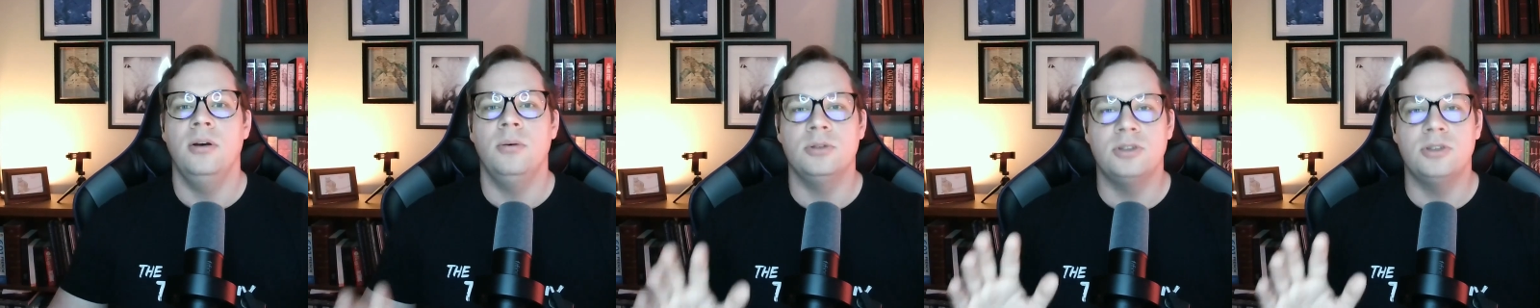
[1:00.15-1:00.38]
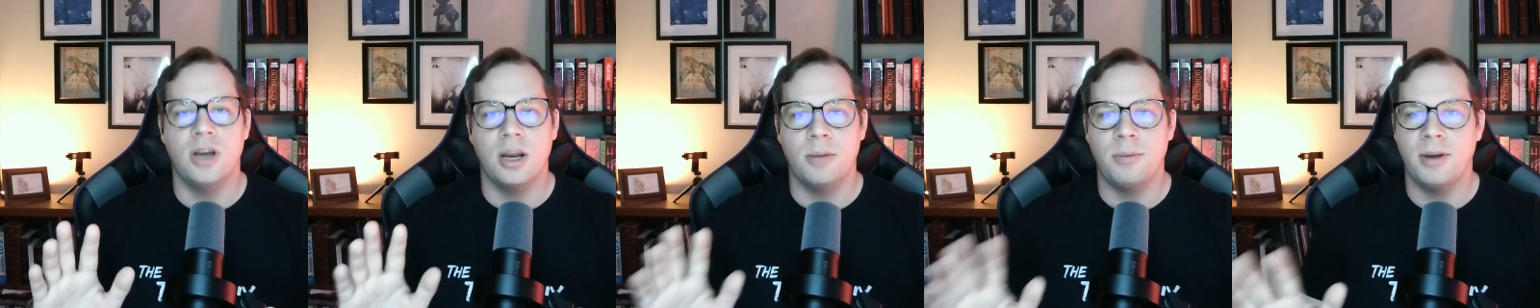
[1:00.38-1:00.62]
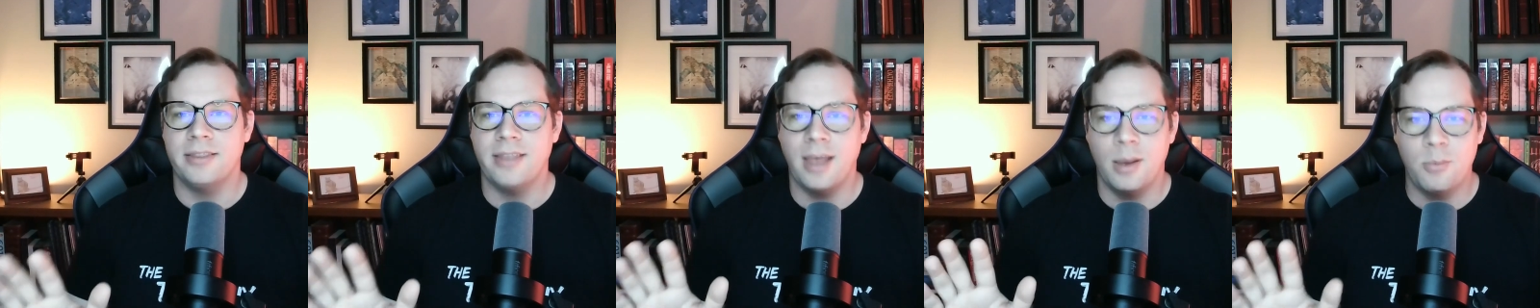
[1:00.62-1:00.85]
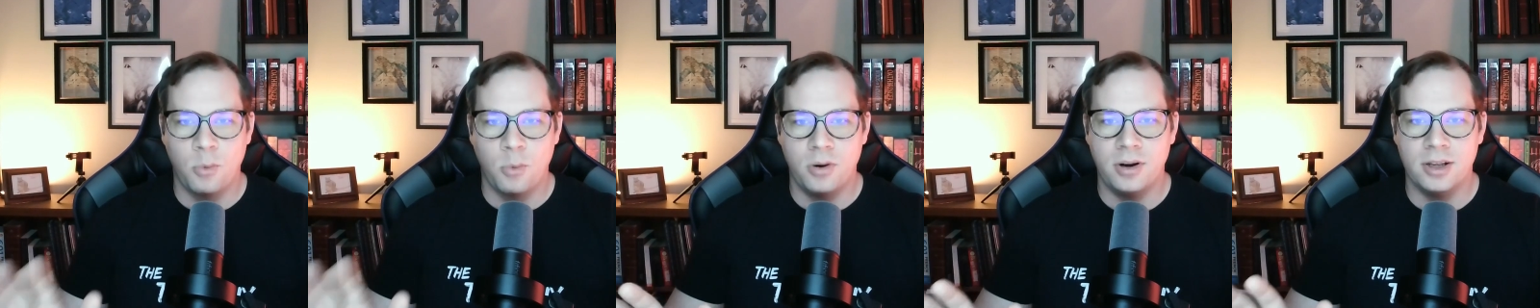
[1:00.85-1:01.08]
We'll talk about
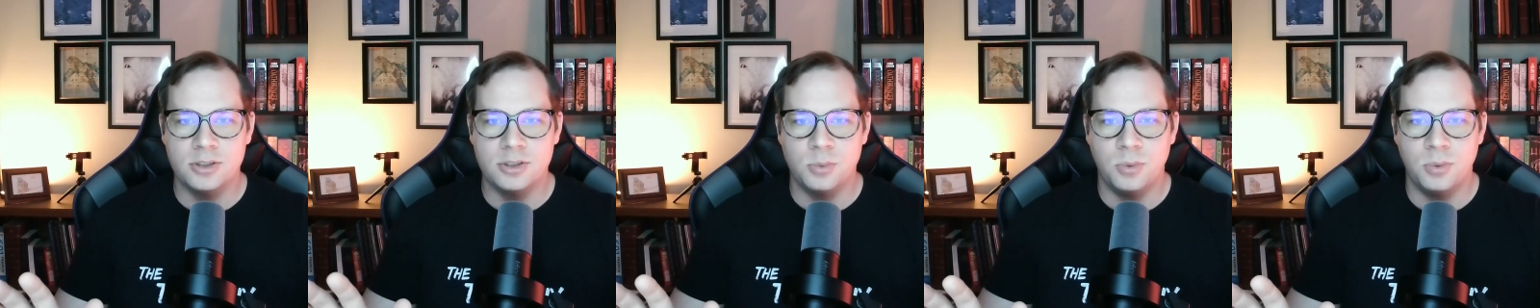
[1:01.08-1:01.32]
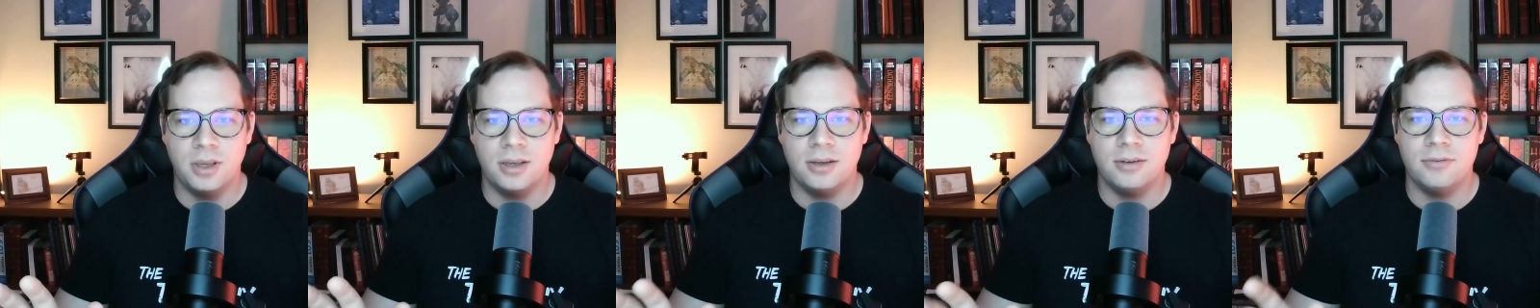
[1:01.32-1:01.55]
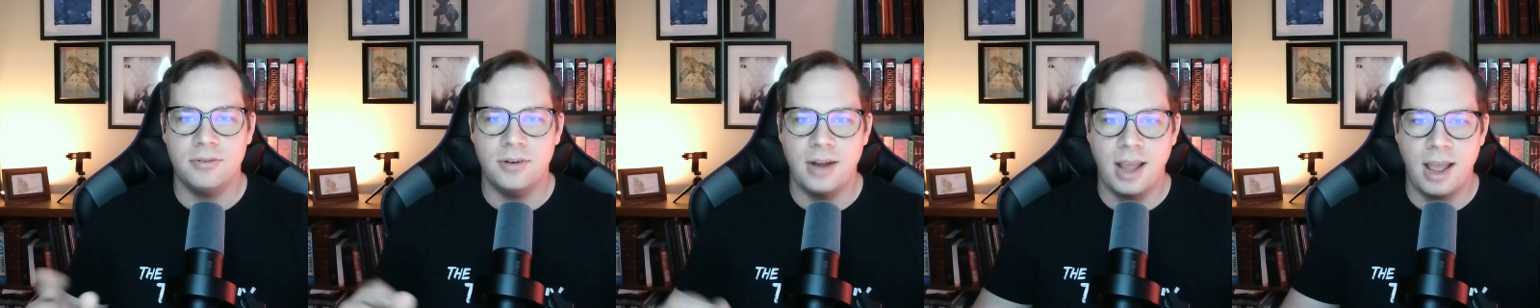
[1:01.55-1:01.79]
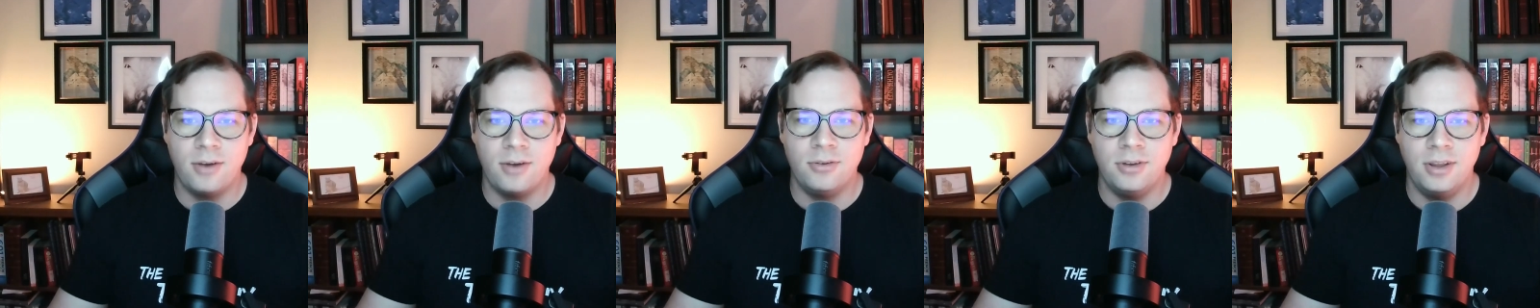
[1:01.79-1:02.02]
that more next week. For
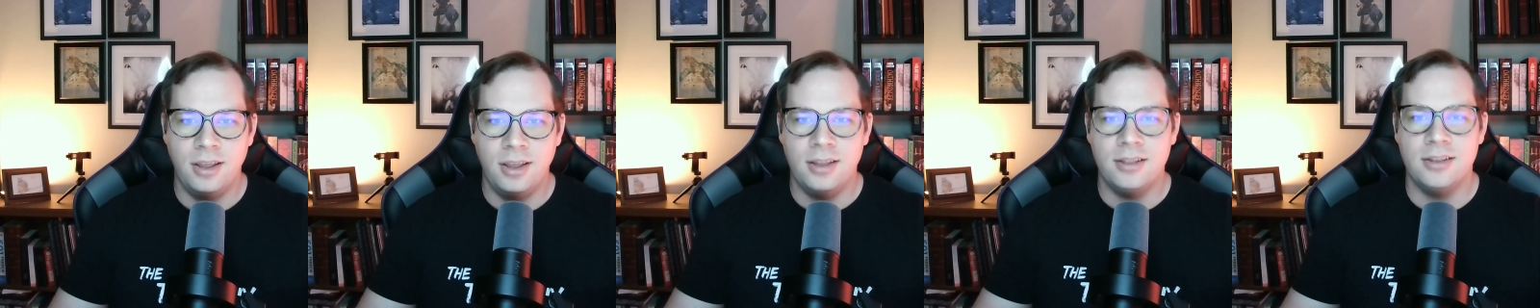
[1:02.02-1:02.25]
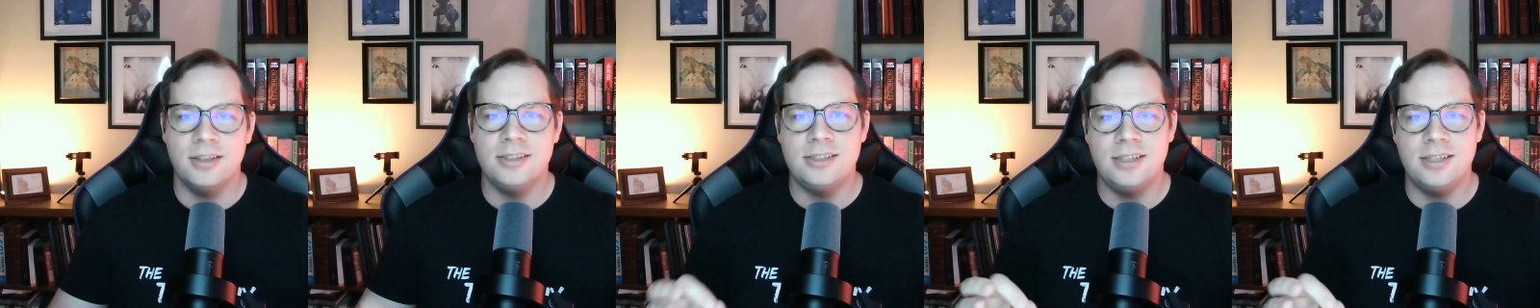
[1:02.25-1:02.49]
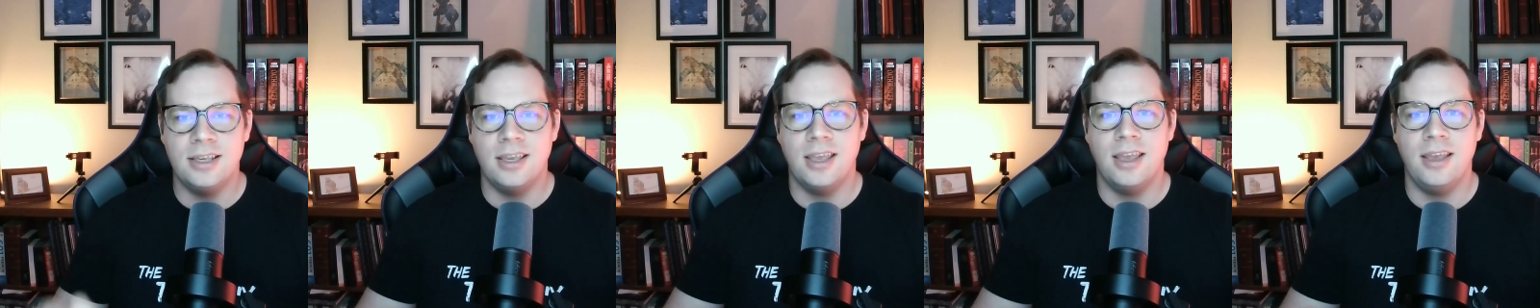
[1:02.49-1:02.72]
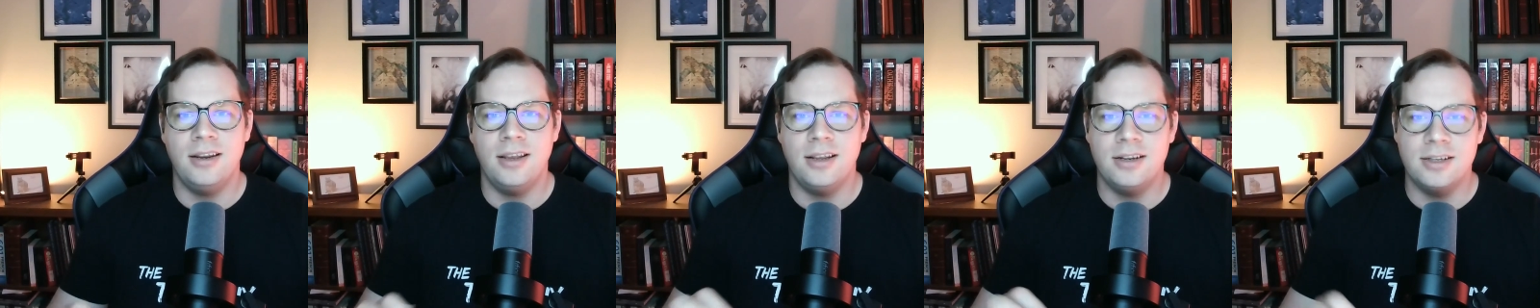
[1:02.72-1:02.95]
now, let's dig
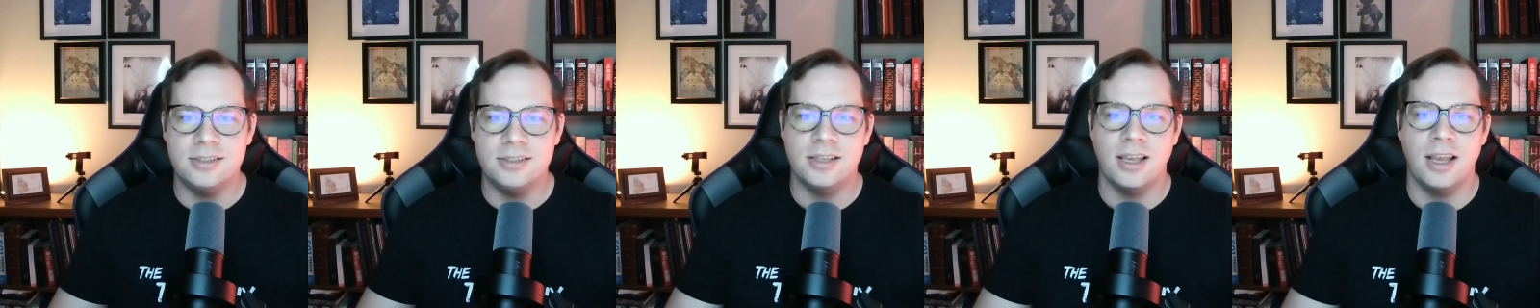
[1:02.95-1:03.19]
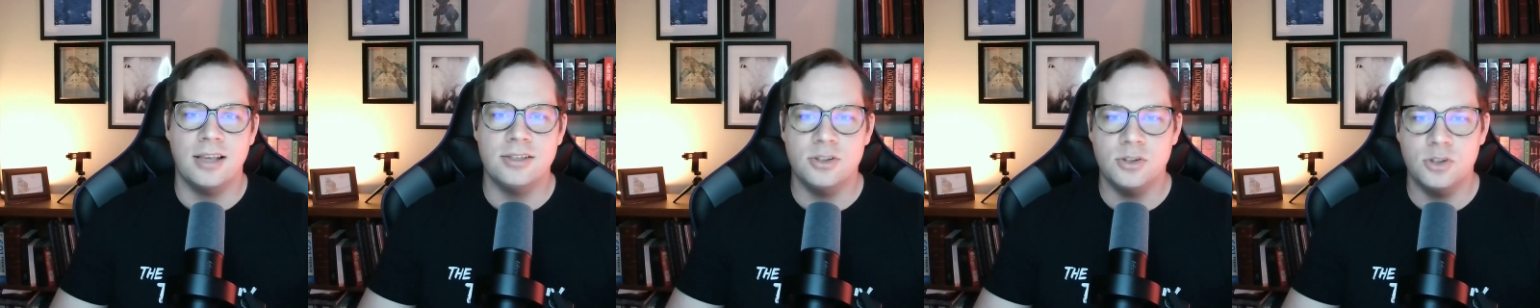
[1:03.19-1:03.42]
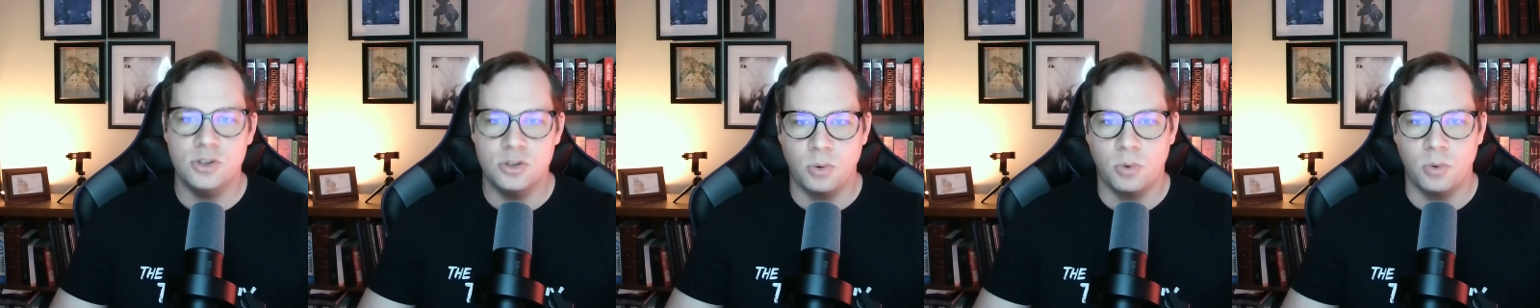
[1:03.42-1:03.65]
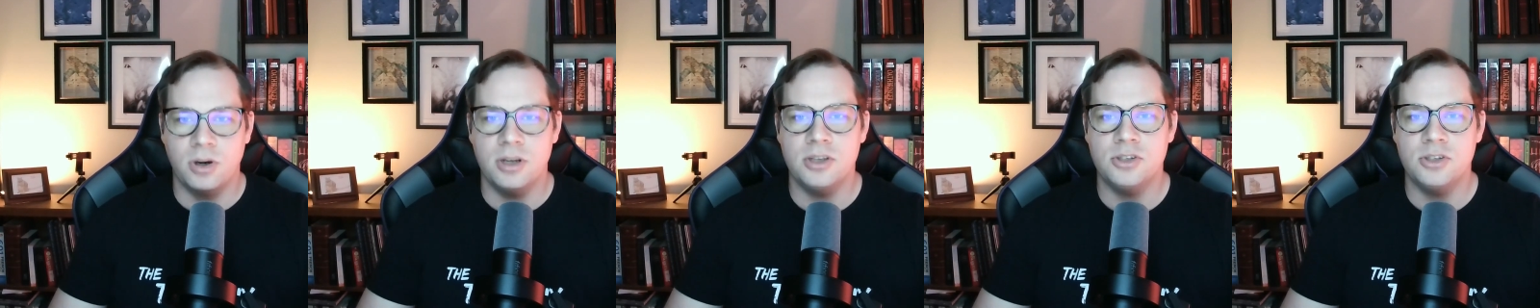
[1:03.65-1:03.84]
in and discuss the story